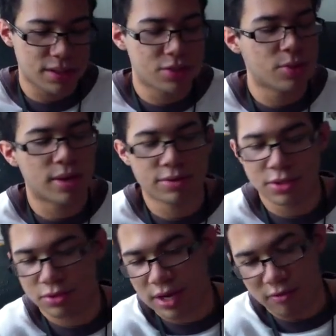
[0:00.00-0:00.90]
like 2
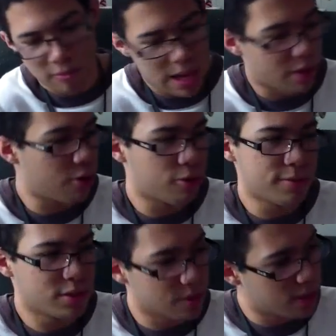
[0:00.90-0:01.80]
hours to travel back
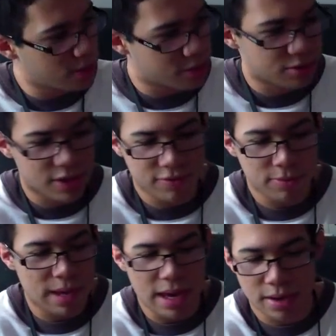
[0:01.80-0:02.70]
home and 2 hours to
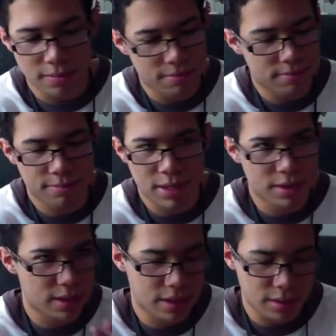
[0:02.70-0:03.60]
travel back, and
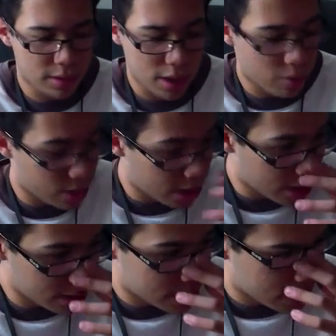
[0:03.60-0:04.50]
by then I wouldn't
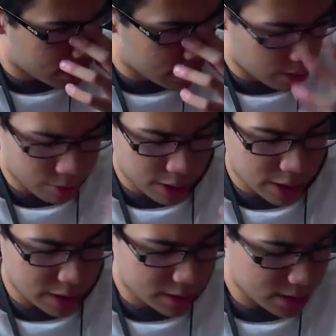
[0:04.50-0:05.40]
get
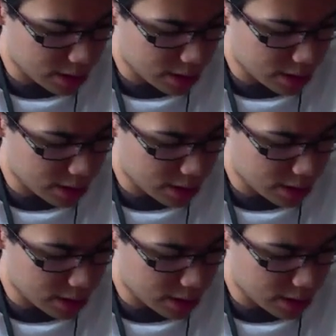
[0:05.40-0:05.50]
any